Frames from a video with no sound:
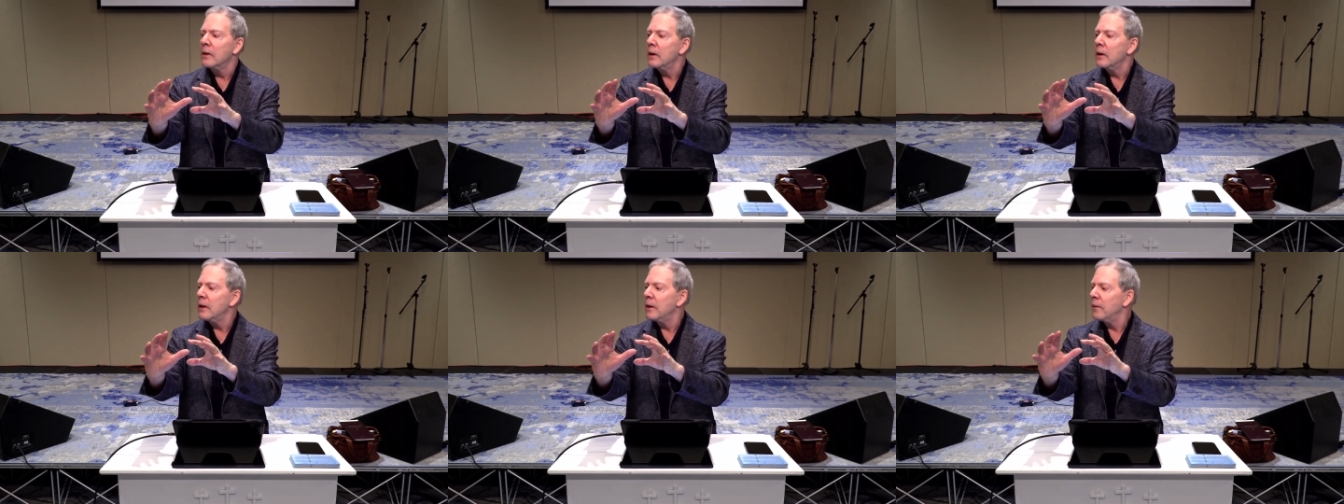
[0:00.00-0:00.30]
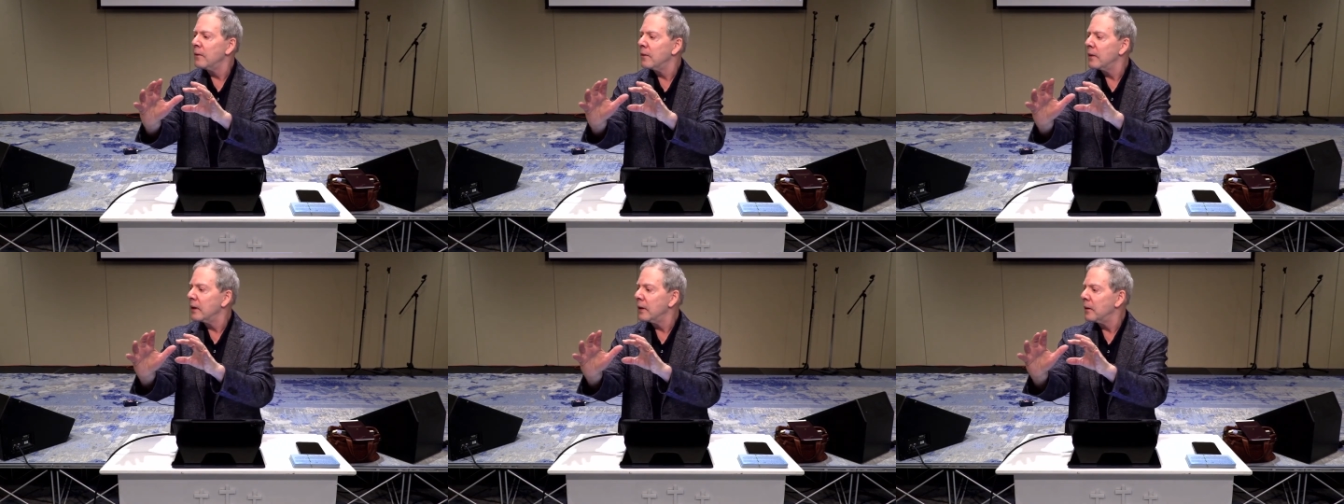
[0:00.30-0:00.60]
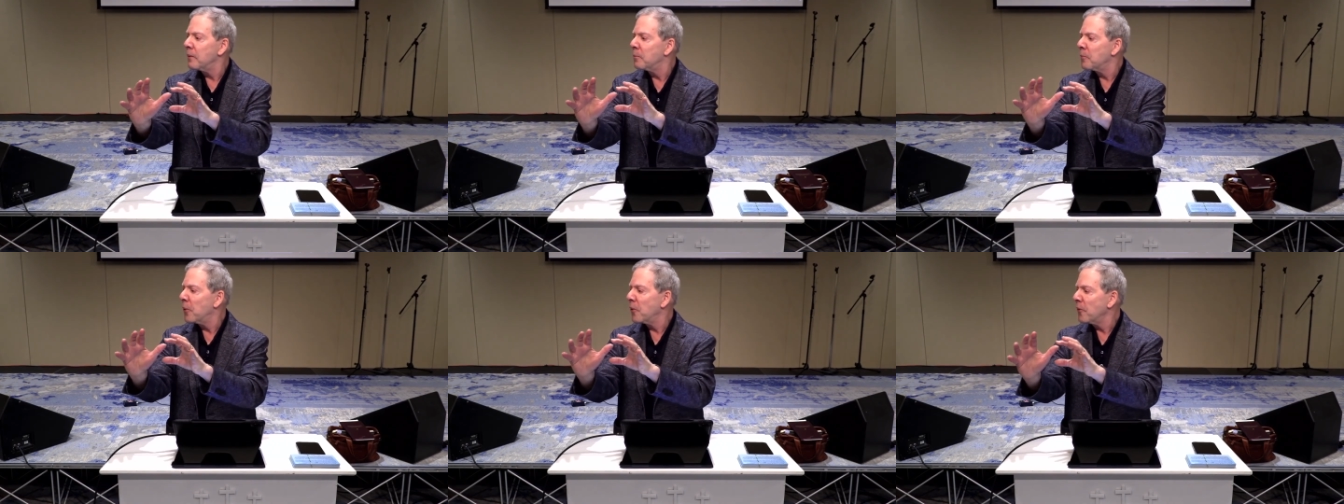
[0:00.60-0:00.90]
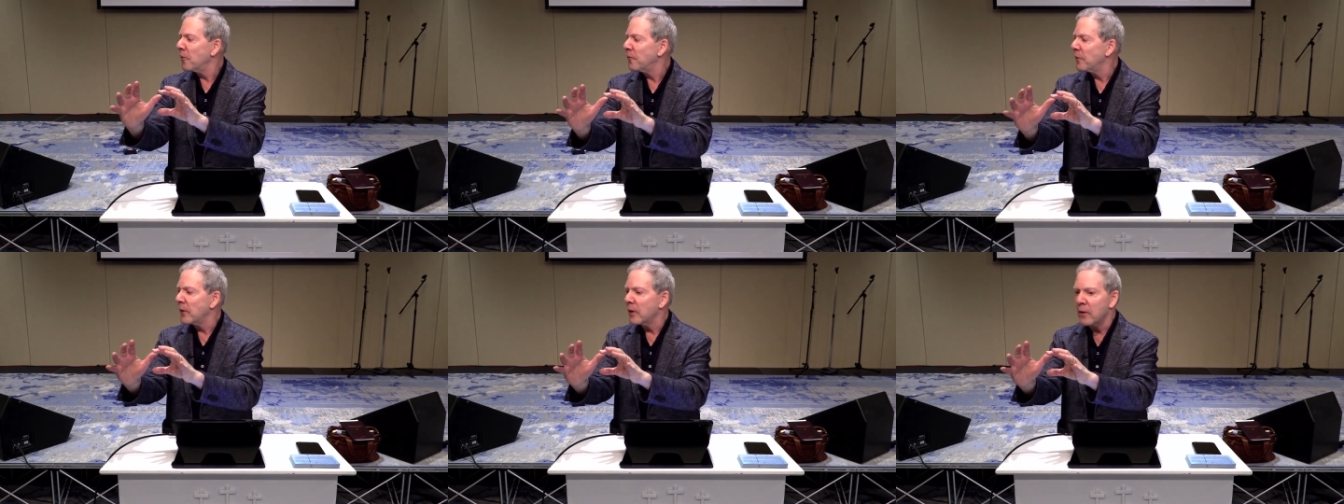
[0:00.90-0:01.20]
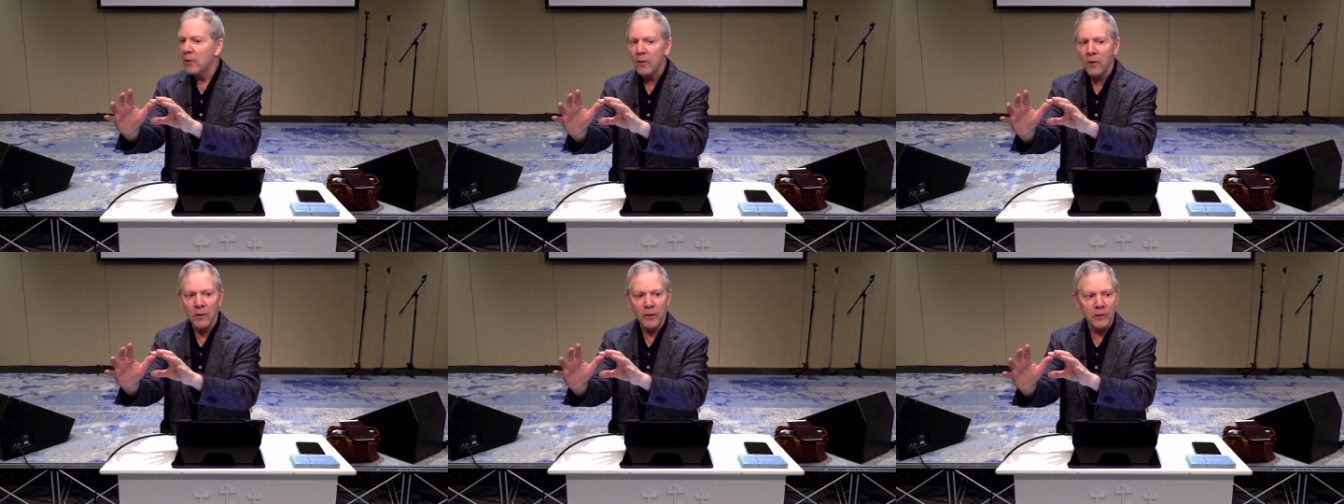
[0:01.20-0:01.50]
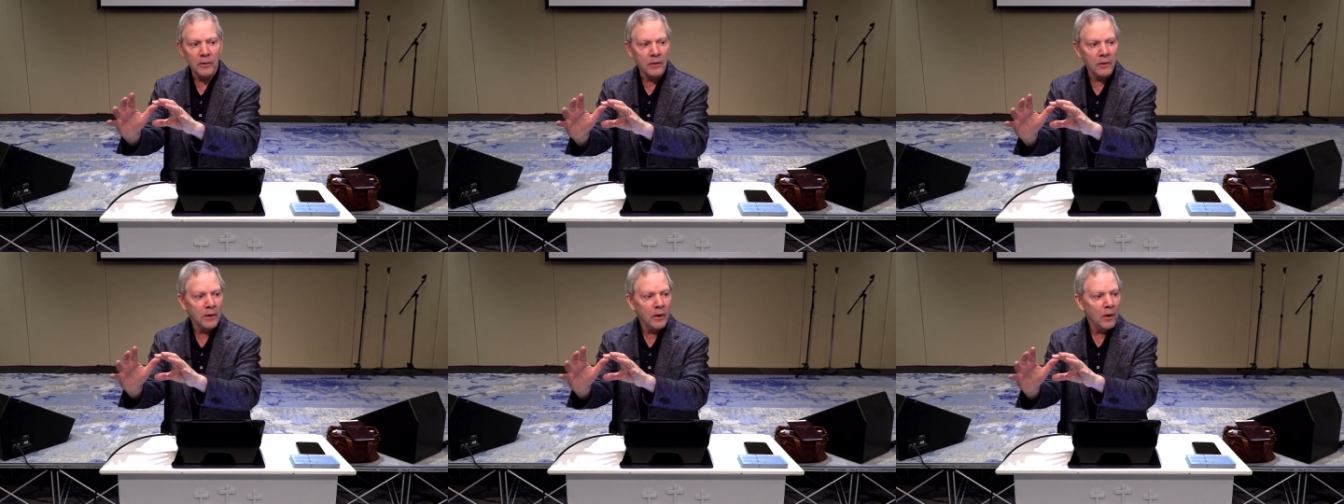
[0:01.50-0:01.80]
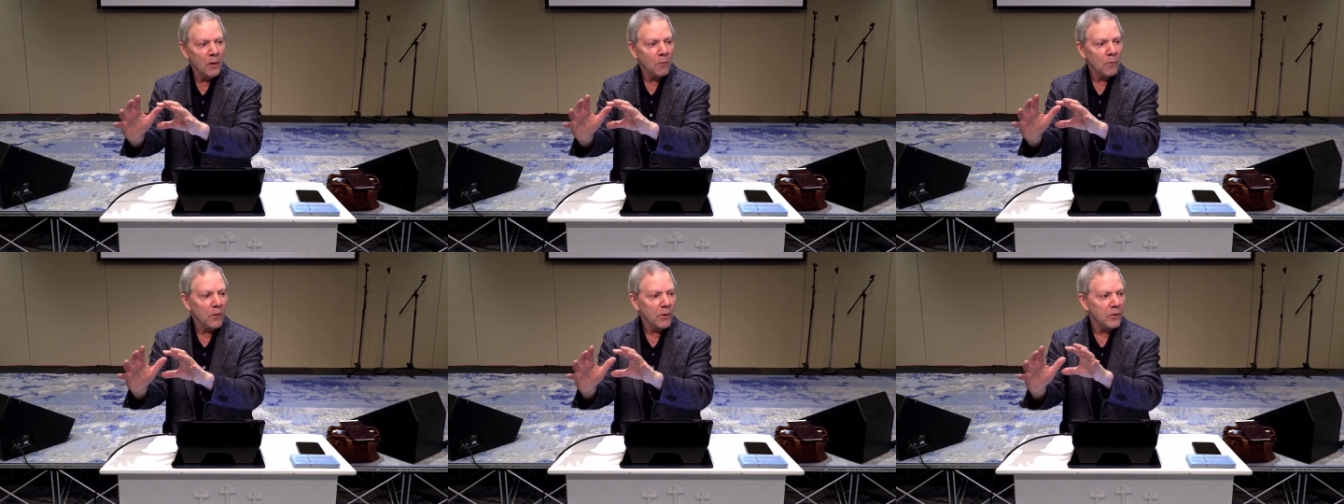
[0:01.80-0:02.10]
in the perfect garden
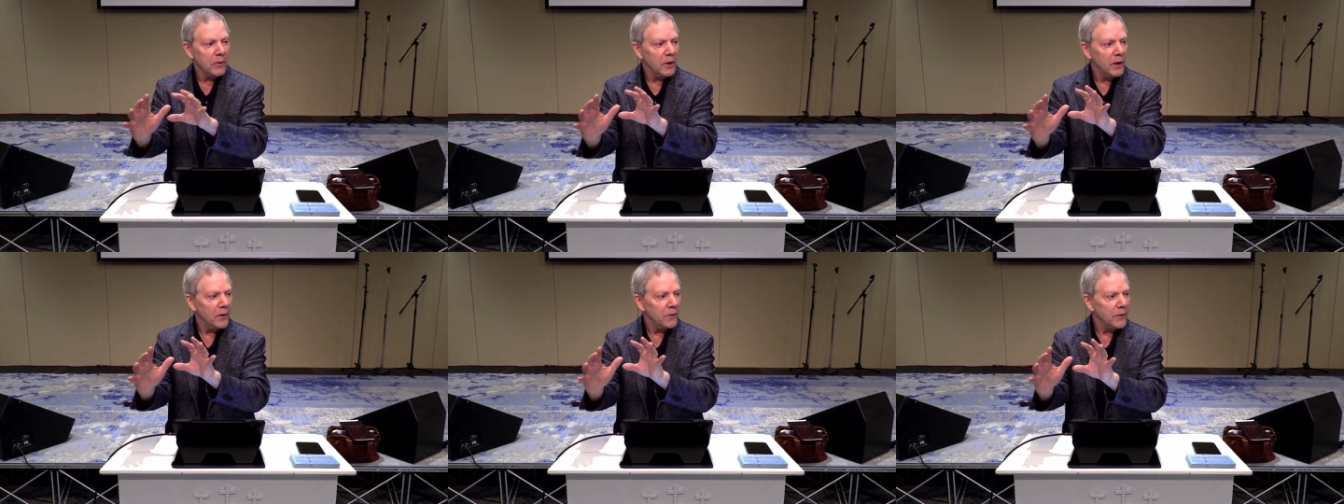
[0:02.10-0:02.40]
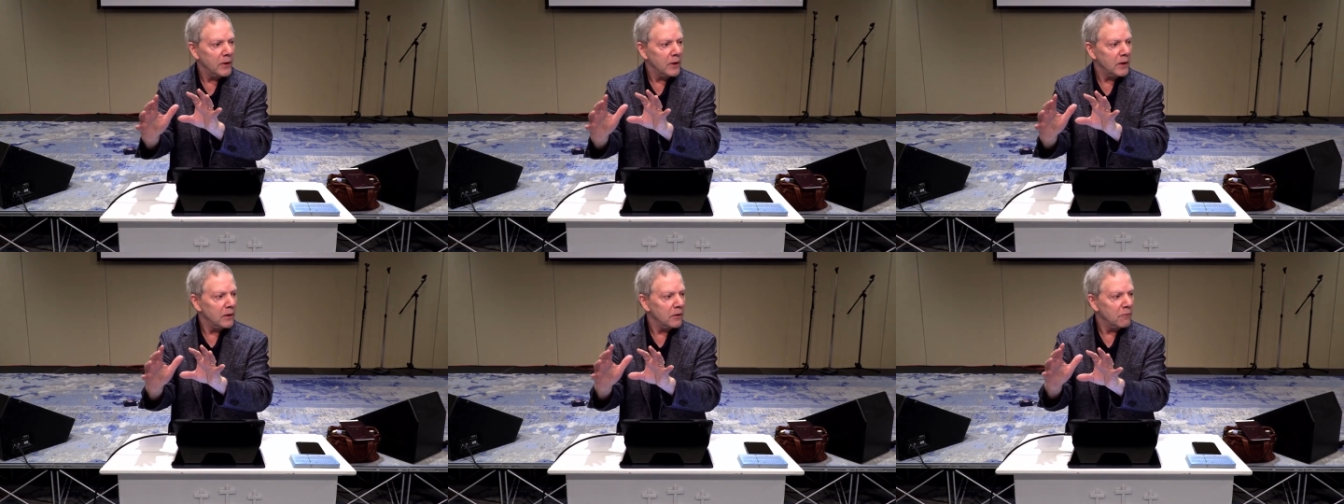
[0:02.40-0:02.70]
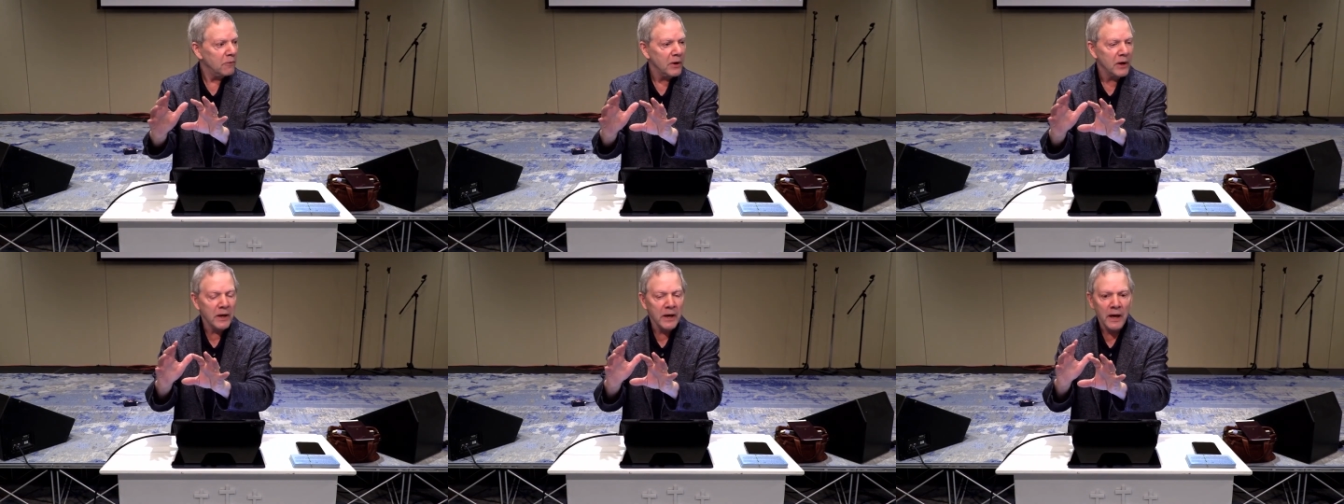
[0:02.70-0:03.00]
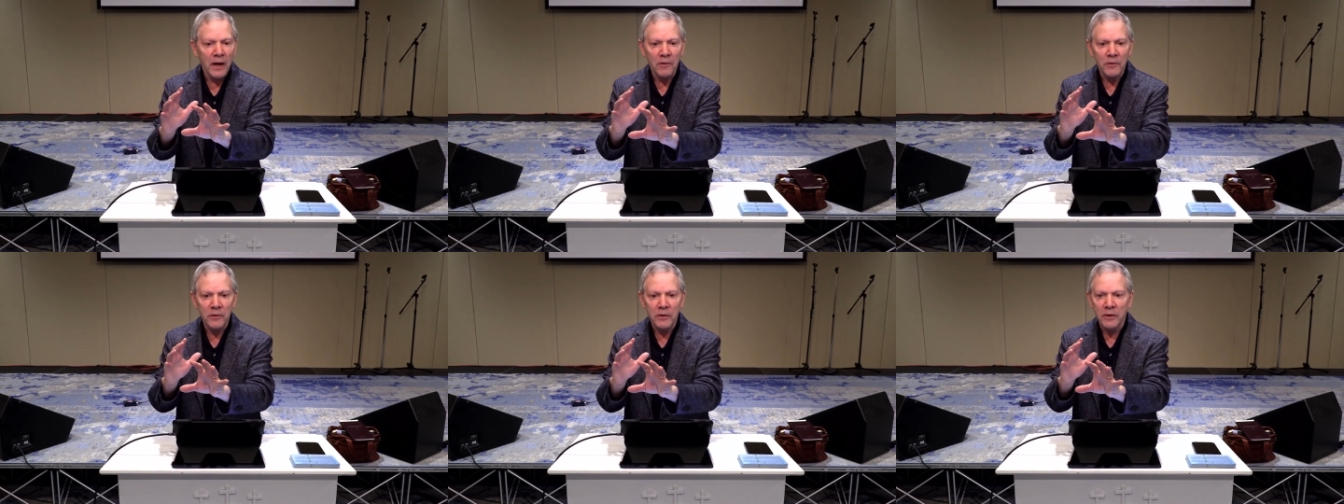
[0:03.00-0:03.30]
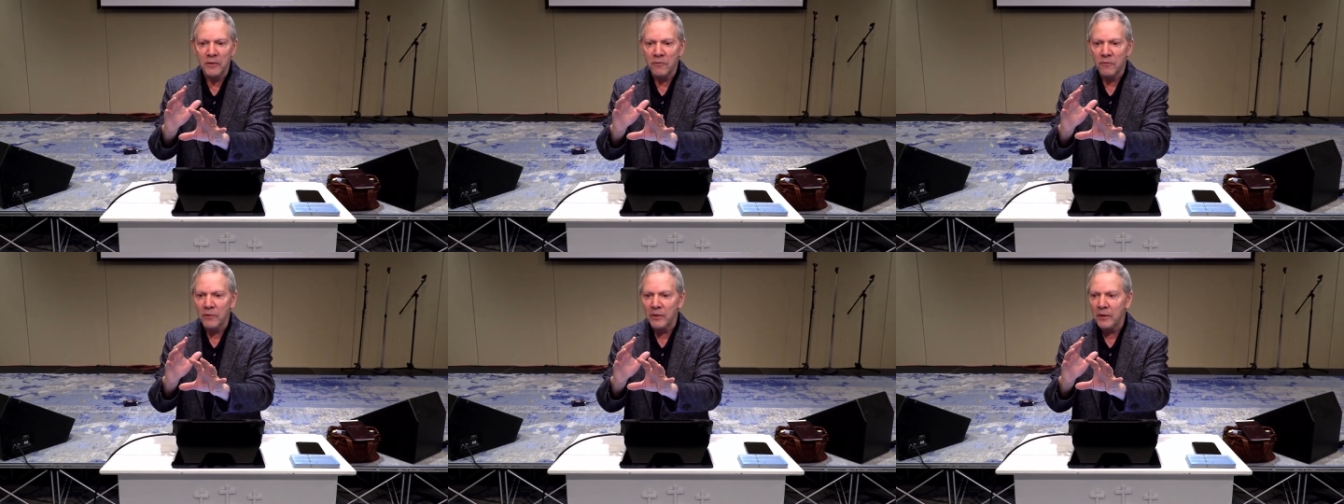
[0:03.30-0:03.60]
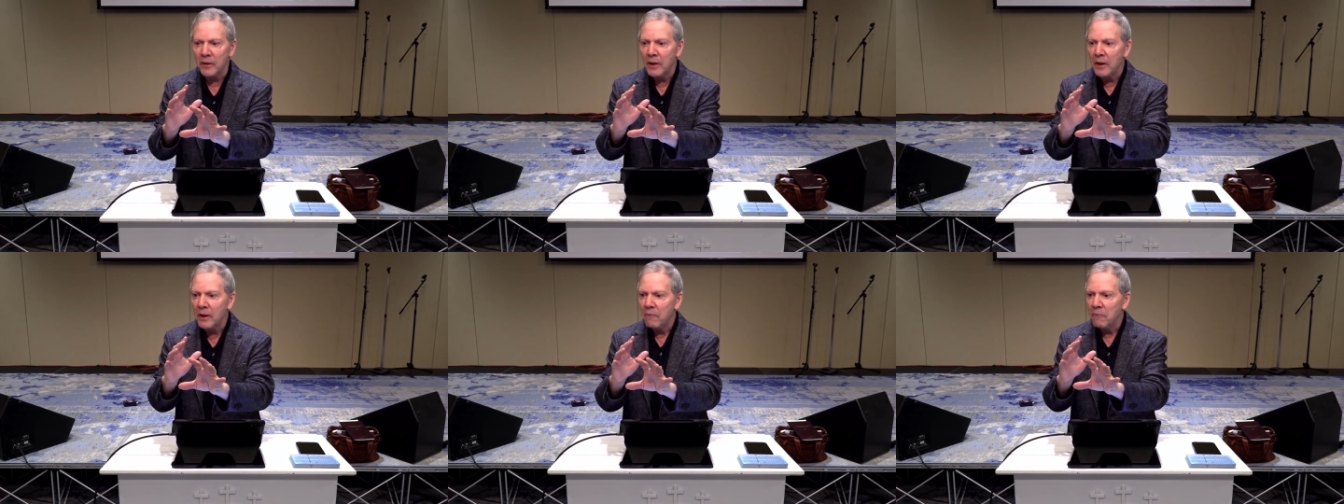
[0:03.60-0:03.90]
where nothing is recalcitrant.